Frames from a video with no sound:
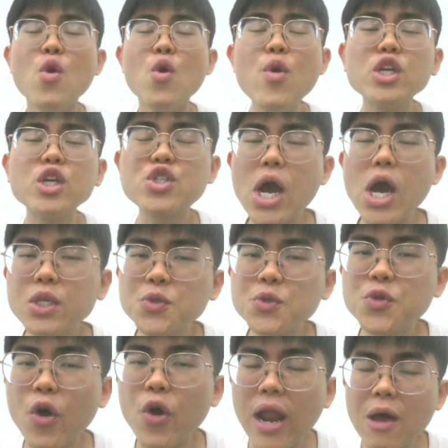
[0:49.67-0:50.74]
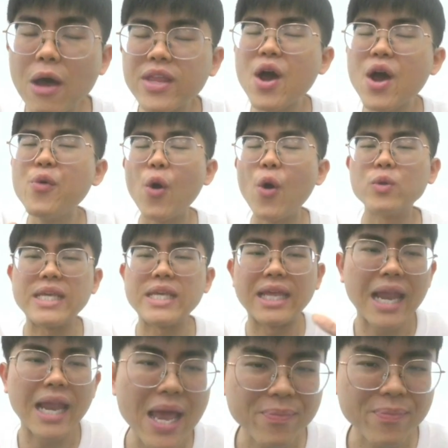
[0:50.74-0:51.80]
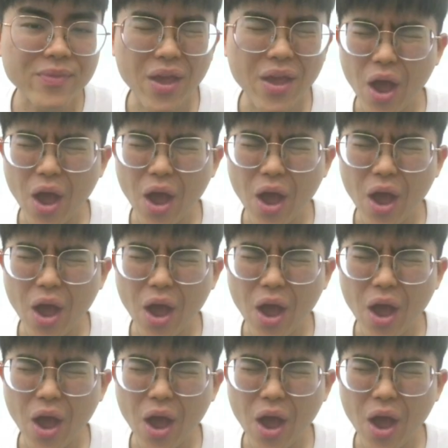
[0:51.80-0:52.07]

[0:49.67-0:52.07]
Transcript: We are trying to draw out the rotating line.